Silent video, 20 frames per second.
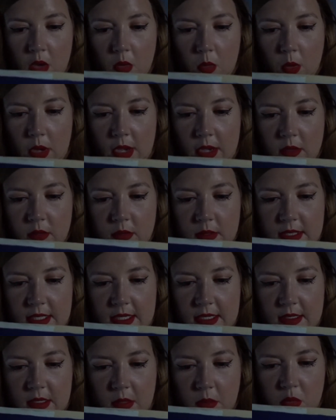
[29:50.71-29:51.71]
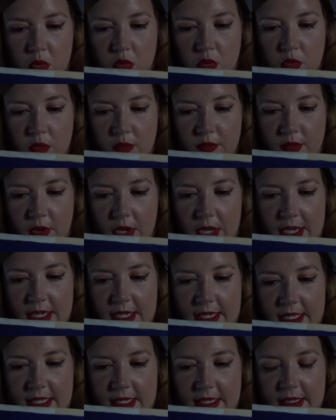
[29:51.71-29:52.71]
Well, said Dumbledore
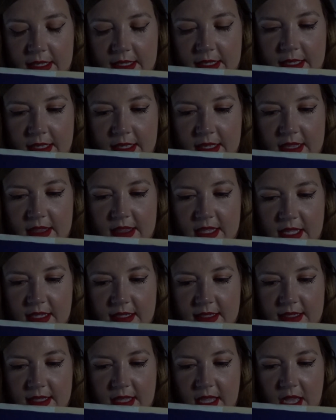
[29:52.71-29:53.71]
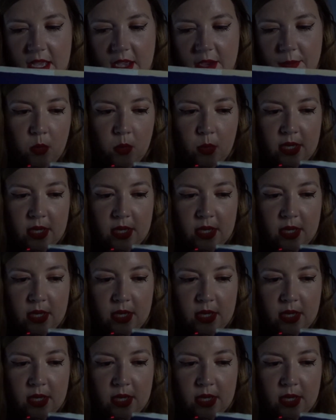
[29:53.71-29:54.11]
finally, that's that.